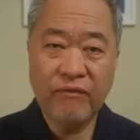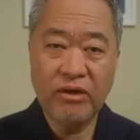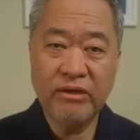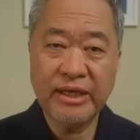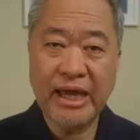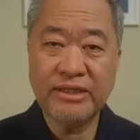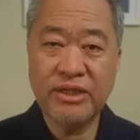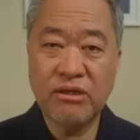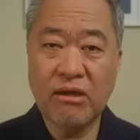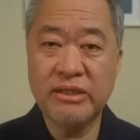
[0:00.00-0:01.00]
we look at
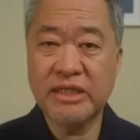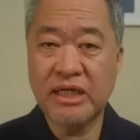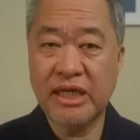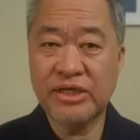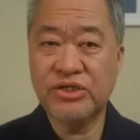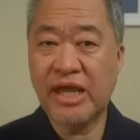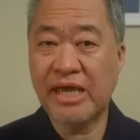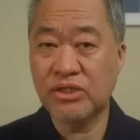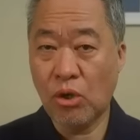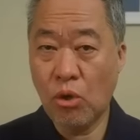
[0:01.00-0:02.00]
the Nautilus collection
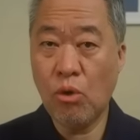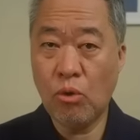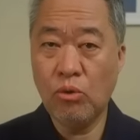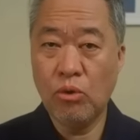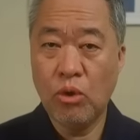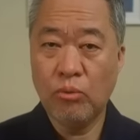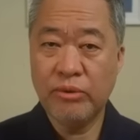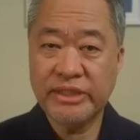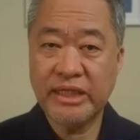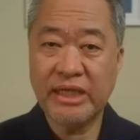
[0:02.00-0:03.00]
as a whole, we
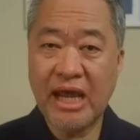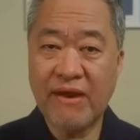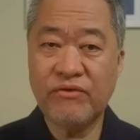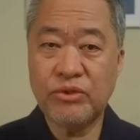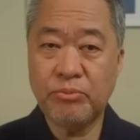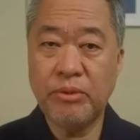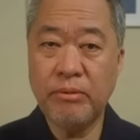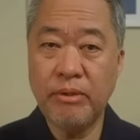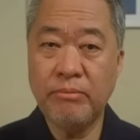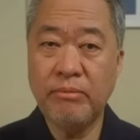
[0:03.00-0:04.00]
see an average
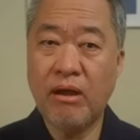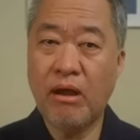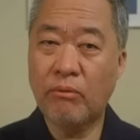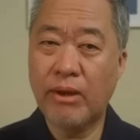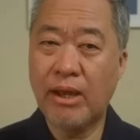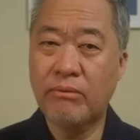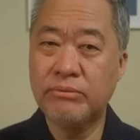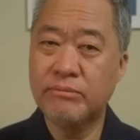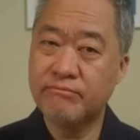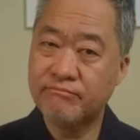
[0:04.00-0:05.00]
premium
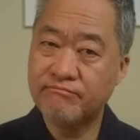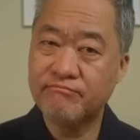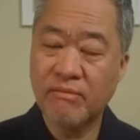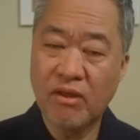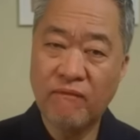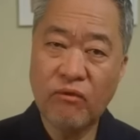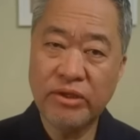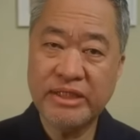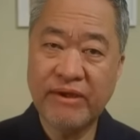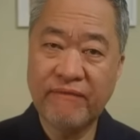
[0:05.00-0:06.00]
around
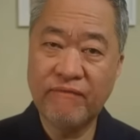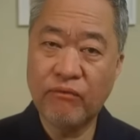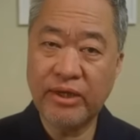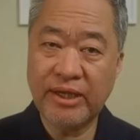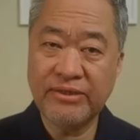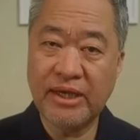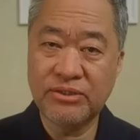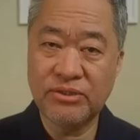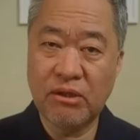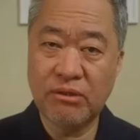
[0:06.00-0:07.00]
$47,000,
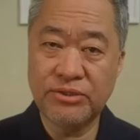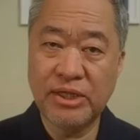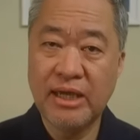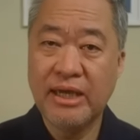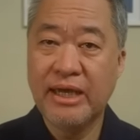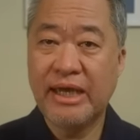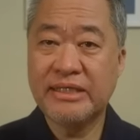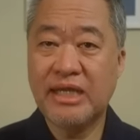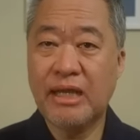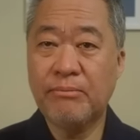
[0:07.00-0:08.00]
$48,000.
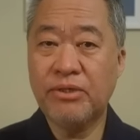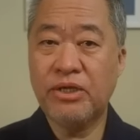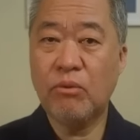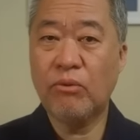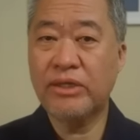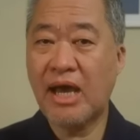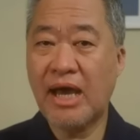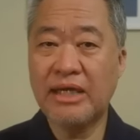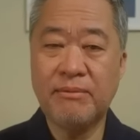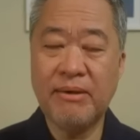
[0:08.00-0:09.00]
It's labeled here with
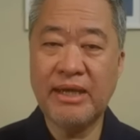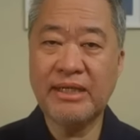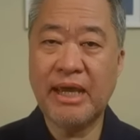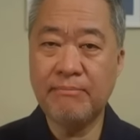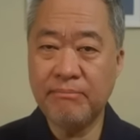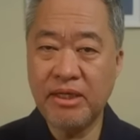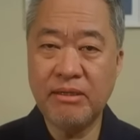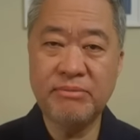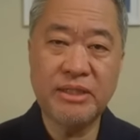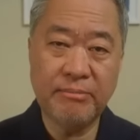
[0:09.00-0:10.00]
high demand and
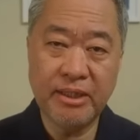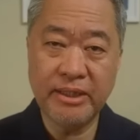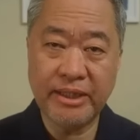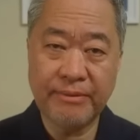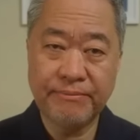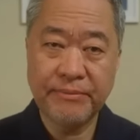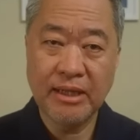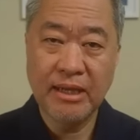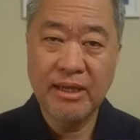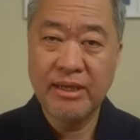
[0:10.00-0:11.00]
medium stability.
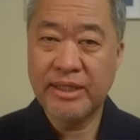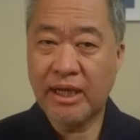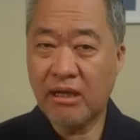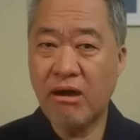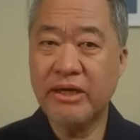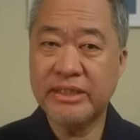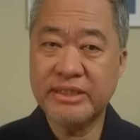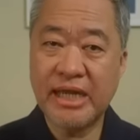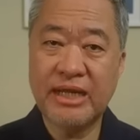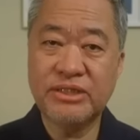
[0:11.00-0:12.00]
That iconic
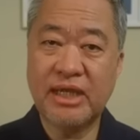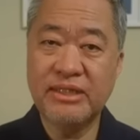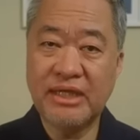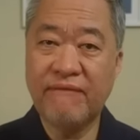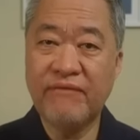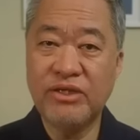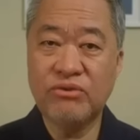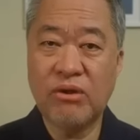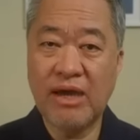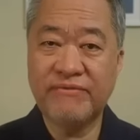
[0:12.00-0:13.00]
status definitely
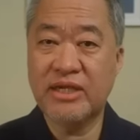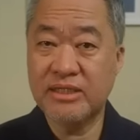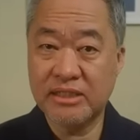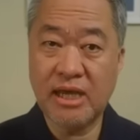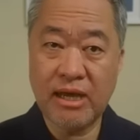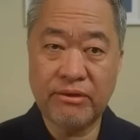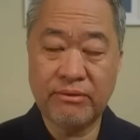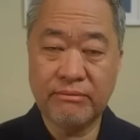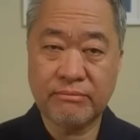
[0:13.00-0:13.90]
drives desire.